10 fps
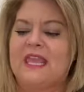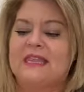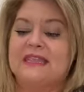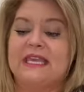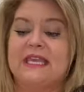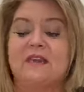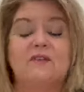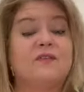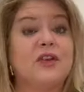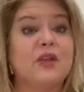And then
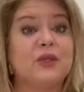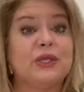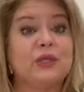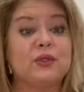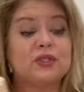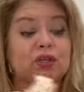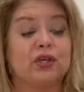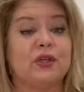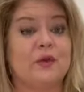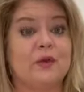for your little
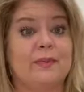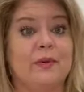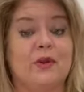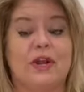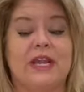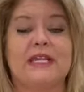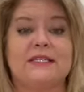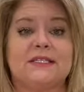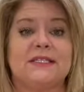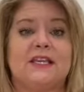charcuterie
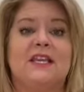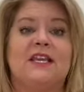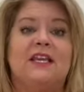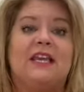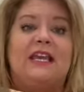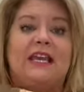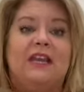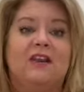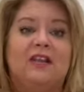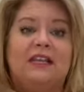parties,
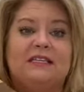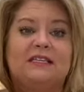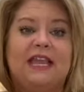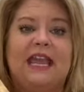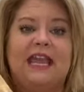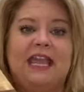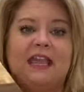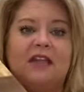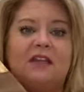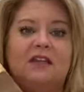here is
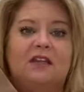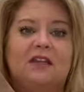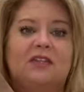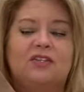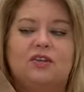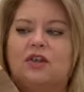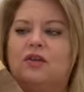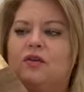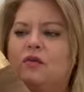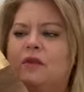a
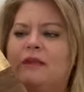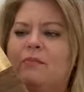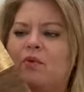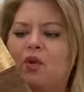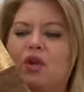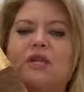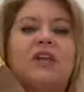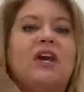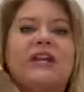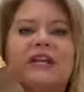charcuterie board,
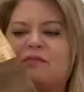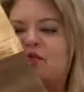cutting